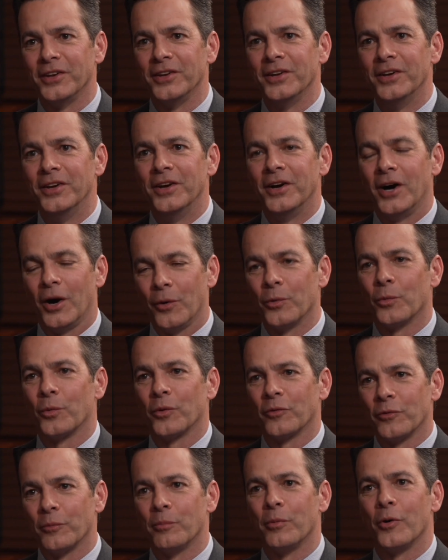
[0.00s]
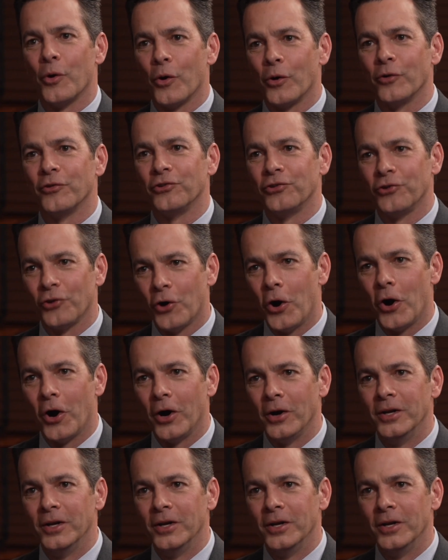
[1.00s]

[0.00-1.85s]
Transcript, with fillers: Hmm. I want to work for Bernard Shaw.